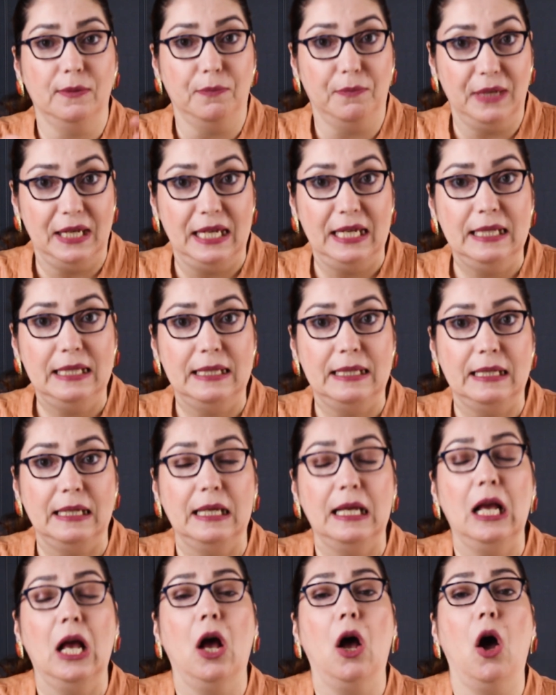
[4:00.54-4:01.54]
meet
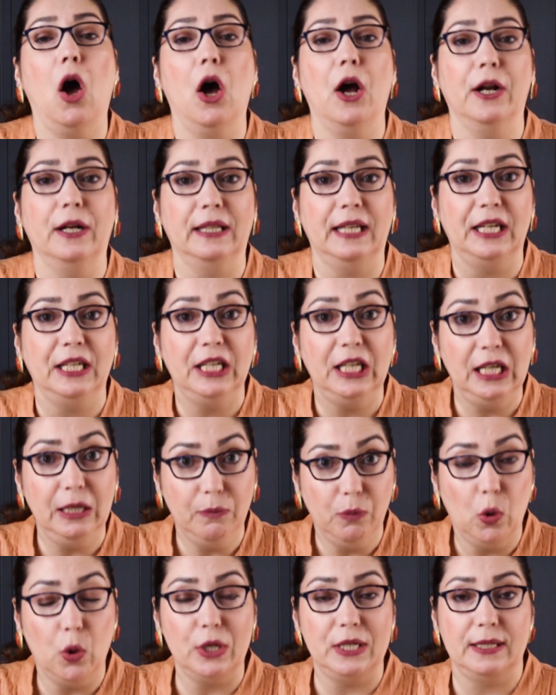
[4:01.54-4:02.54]
are the
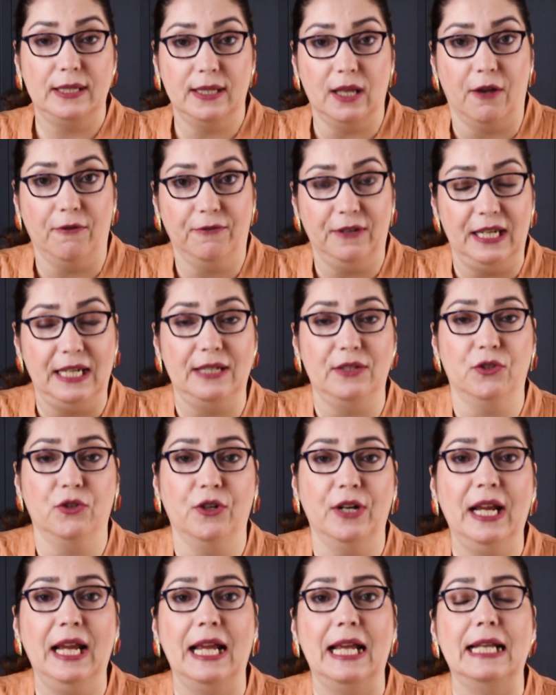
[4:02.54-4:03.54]
key points of
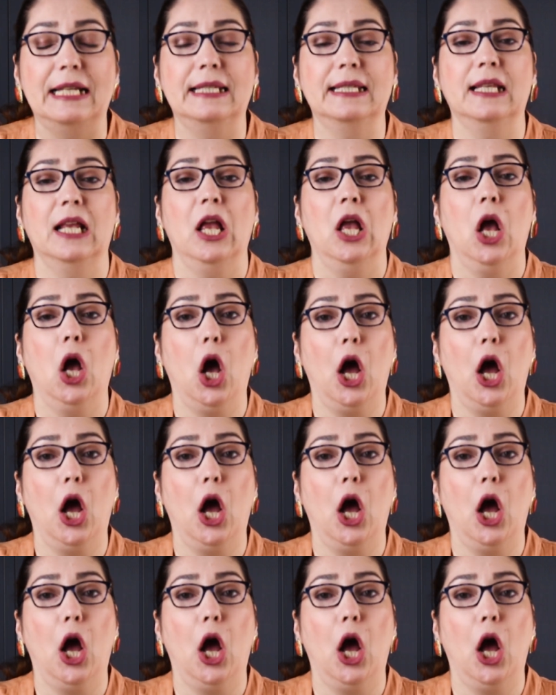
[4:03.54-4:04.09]
interest,